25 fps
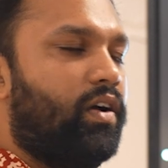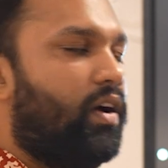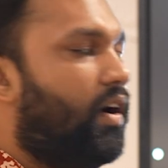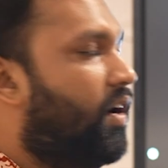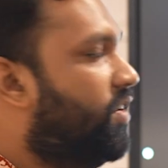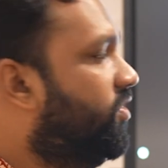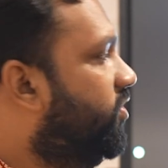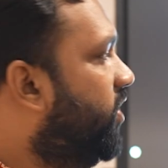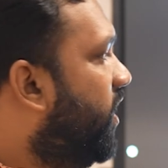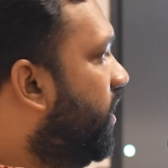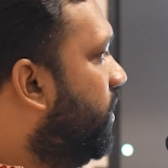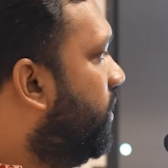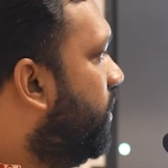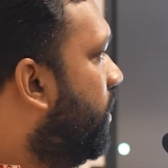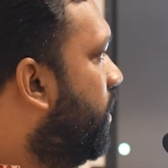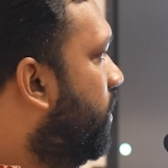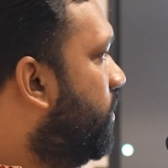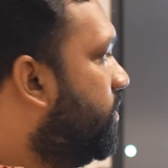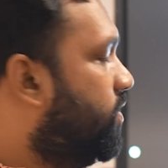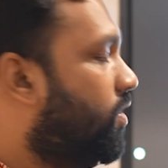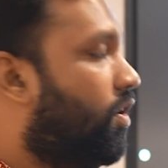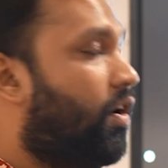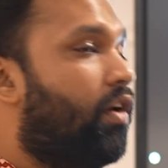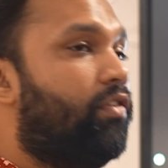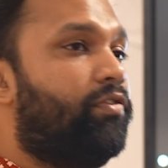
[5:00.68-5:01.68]

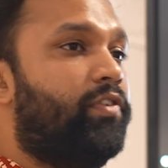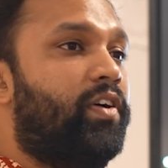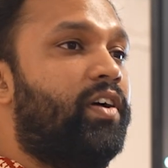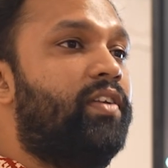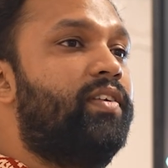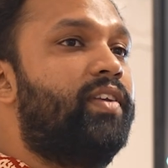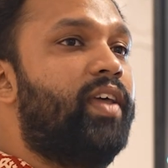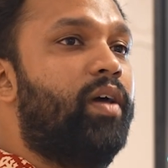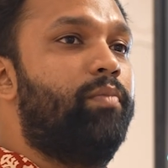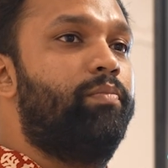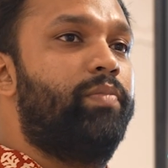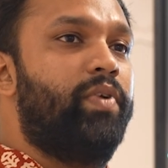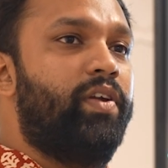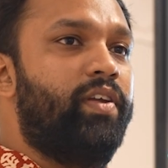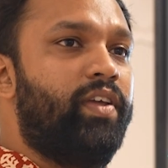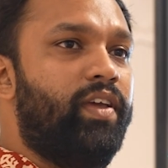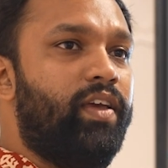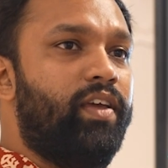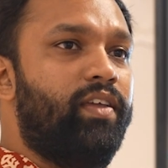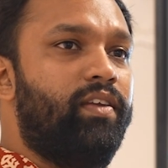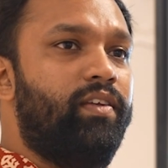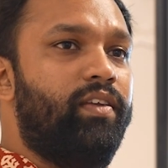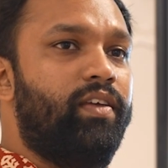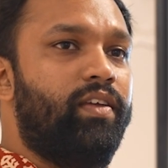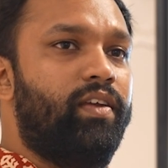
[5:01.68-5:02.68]
agendas of contemporary
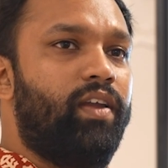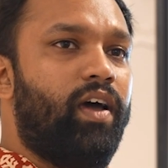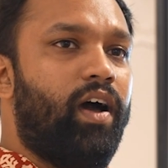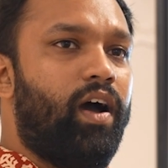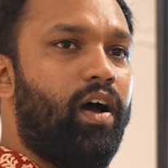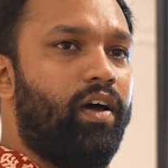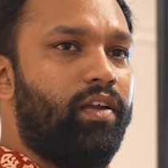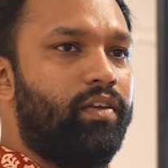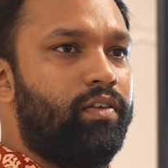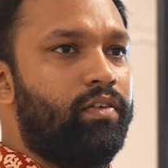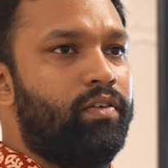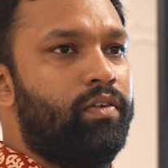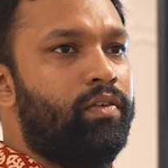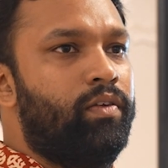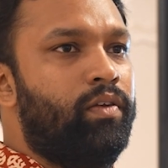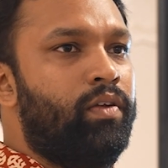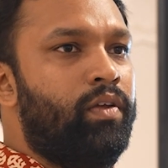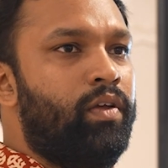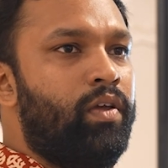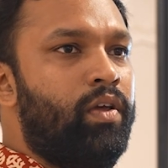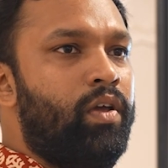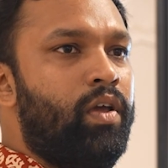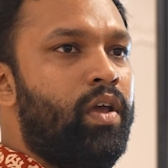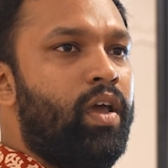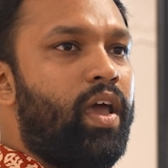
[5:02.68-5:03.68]
Indian art.
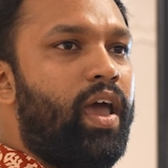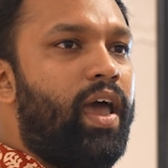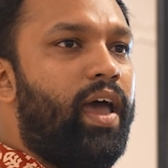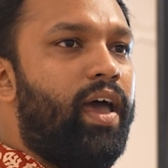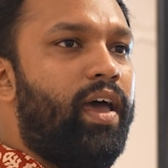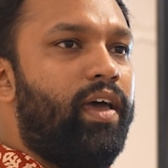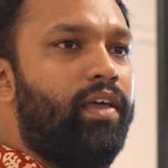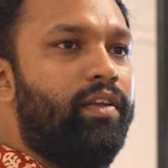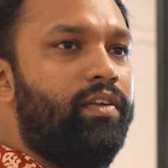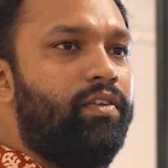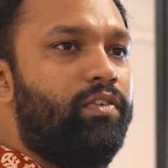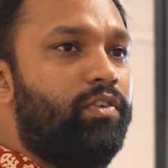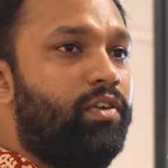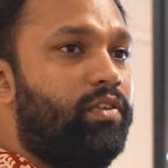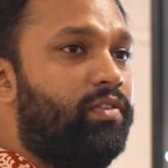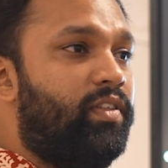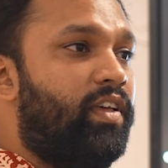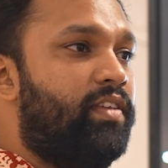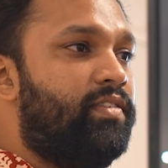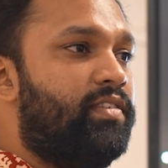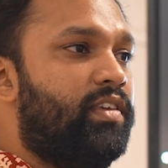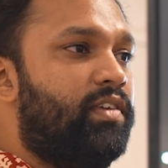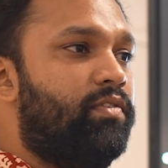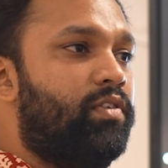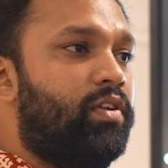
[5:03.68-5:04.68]
And
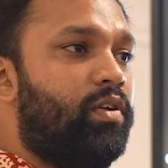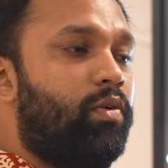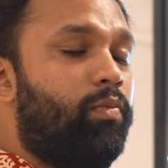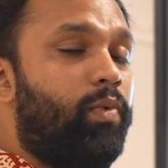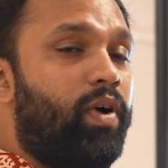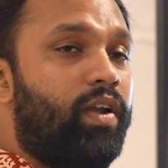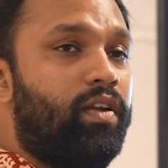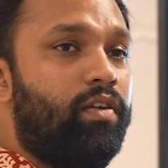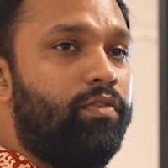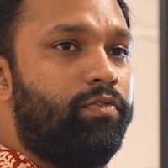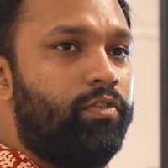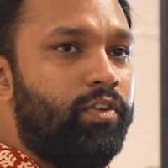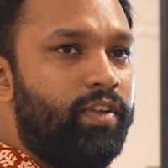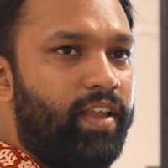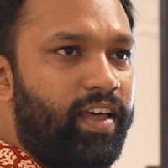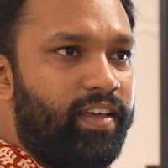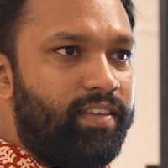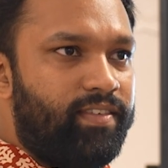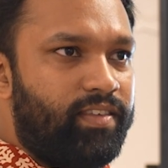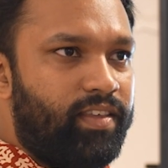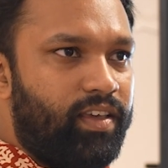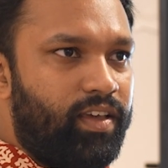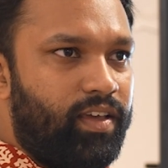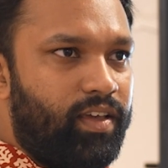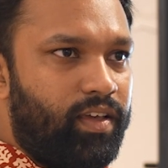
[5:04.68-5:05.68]
there's even a wonderful
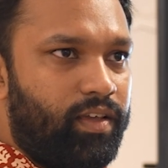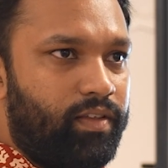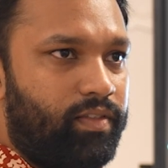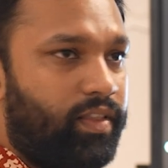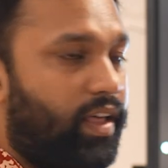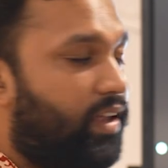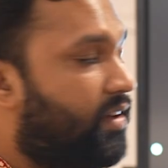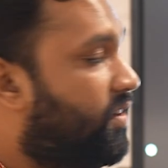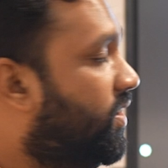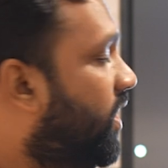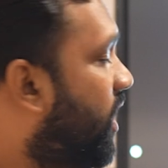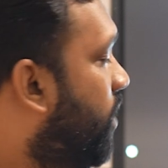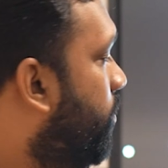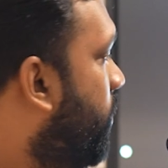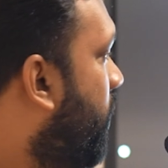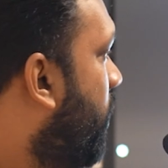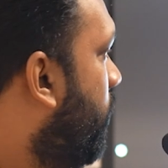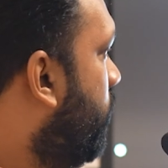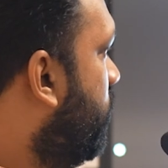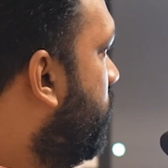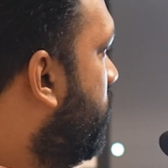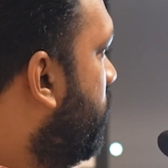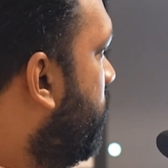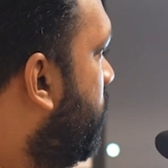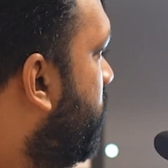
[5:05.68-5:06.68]
essay that came
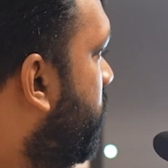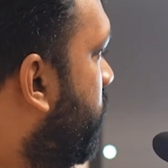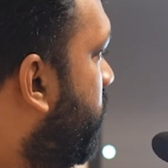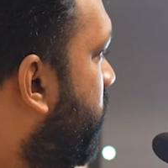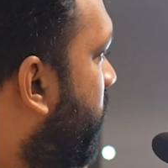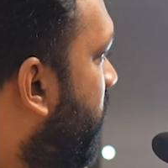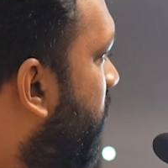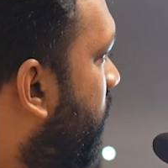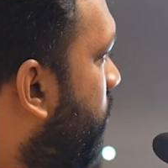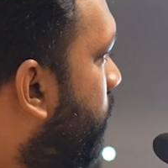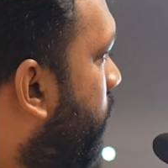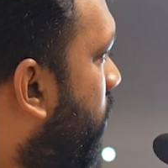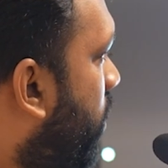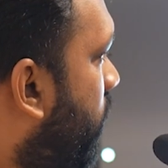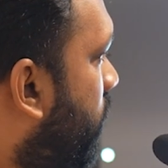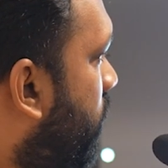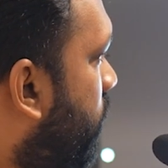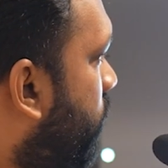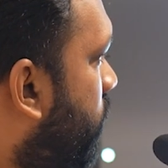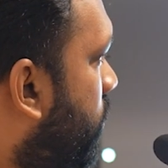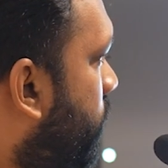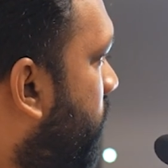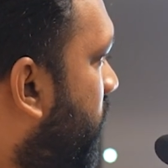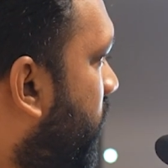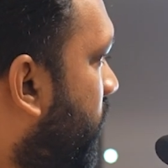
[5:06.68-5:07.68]
out, which was very
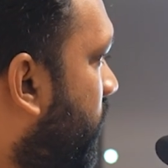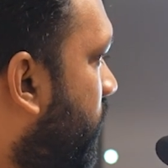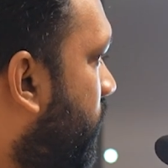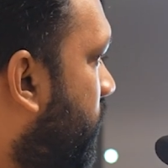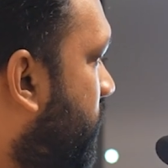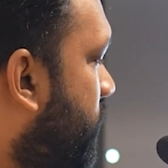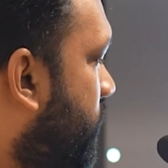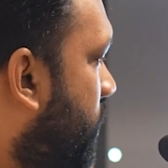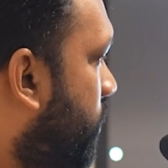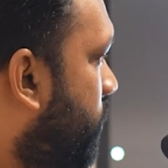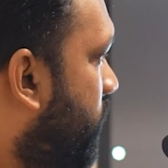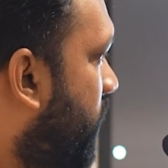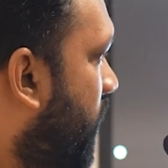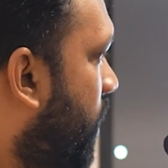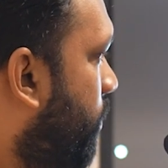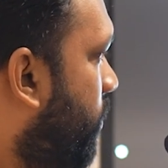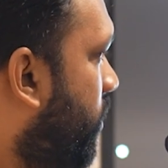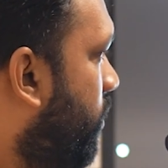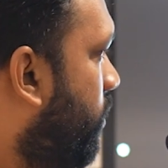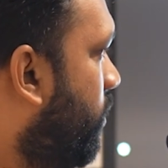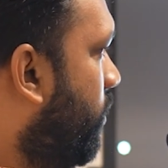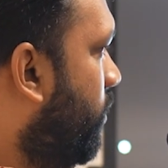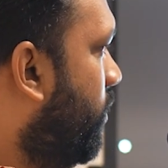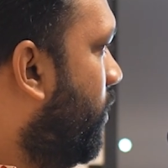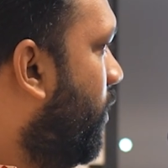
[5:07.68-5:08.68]
important for me some time
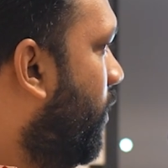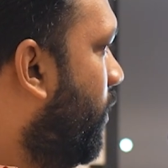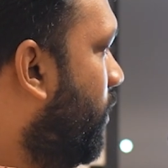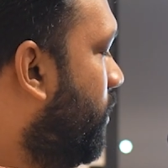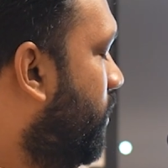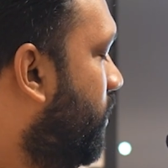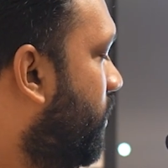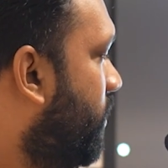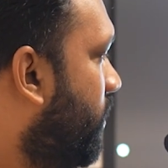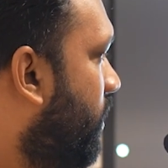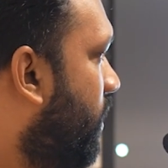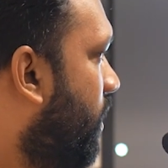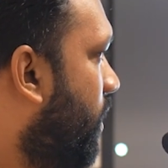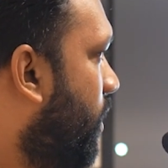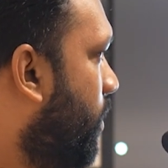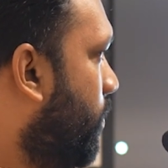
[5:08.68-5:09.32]
ago, called